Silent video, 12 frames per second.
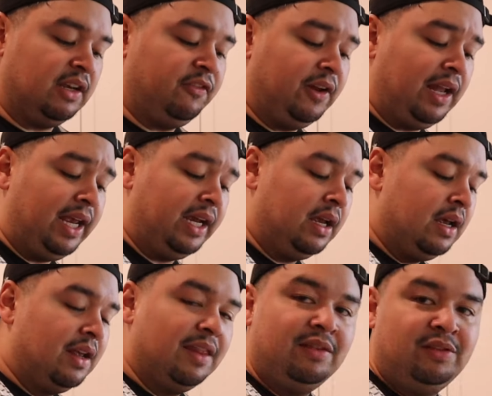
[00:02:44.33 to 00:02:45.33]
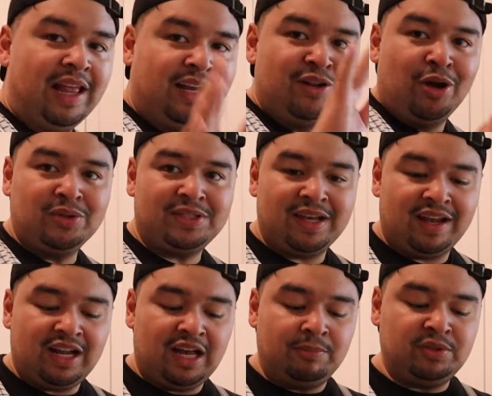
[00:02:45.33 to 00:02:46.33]
I feel like, like no
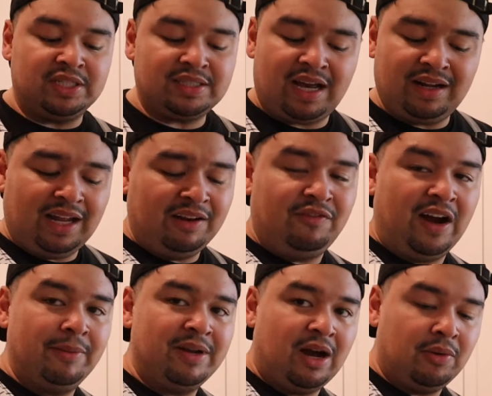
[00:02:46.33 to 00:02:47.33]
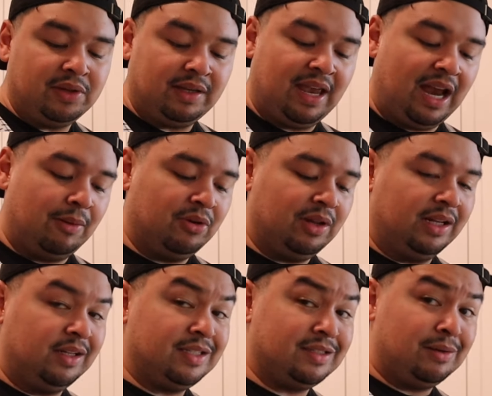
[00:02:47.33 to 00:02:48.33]
setup, just kind of like vibing out with the camera. Like
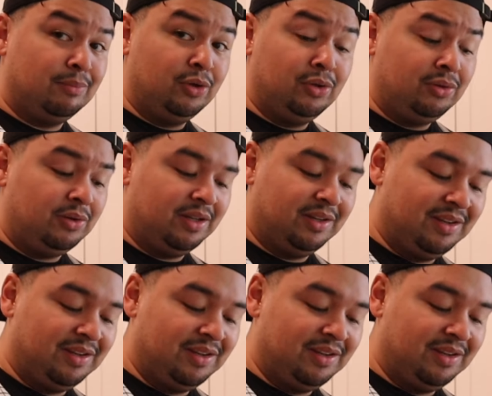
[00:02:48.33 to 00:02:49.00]
this is a mood.